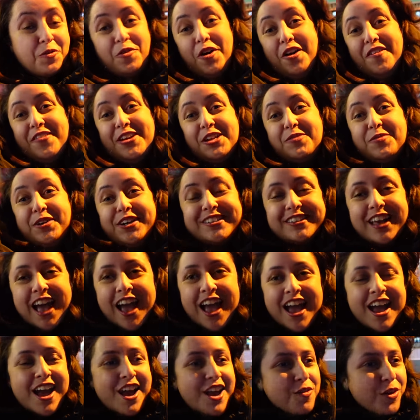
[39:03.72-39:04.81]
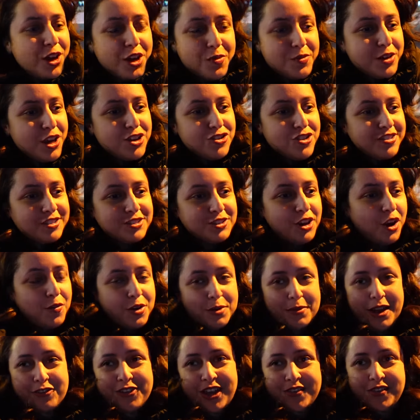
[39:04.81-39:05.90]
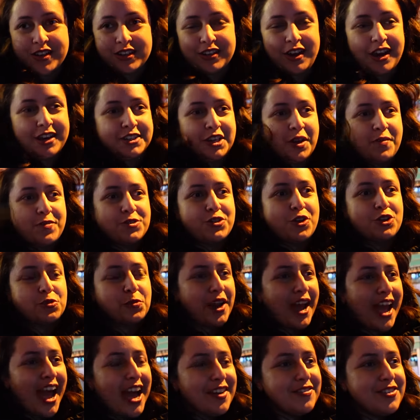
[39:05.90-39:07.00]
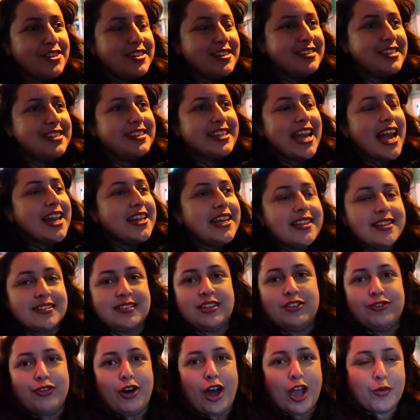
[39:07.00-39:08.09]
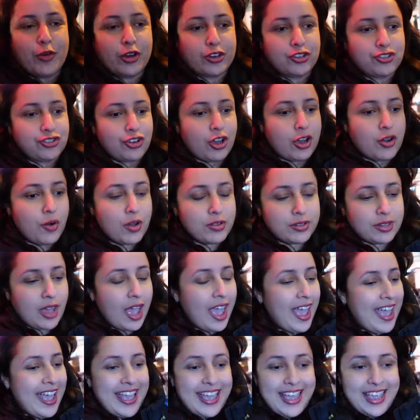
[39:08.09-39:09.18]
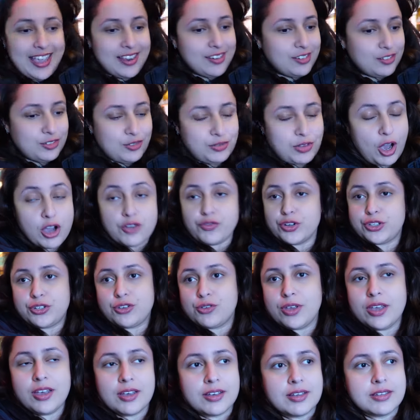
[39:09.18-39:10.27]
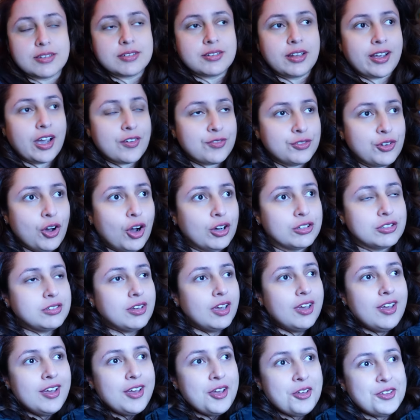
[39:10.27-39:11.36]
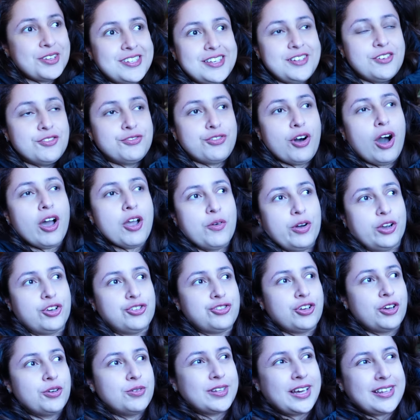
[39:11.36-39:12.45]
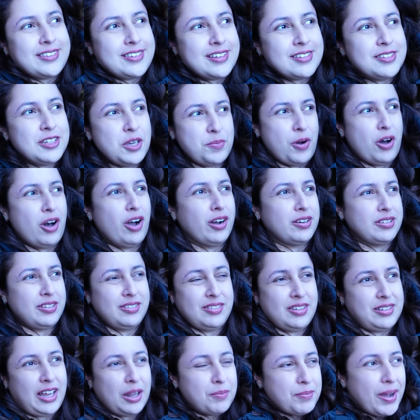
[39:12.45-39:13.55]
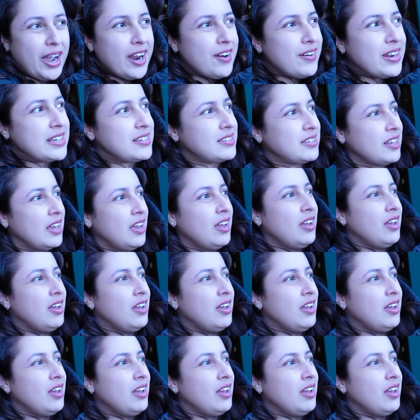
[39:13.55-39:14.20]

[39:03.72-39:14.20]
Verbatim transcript: bit worried because Illuminations is not one of my favorite nighttime shows, but I haven't seen any Disney fireworks shows in over two years. Like I've not seen fireworks shows at Disney parks in Disneyland Paris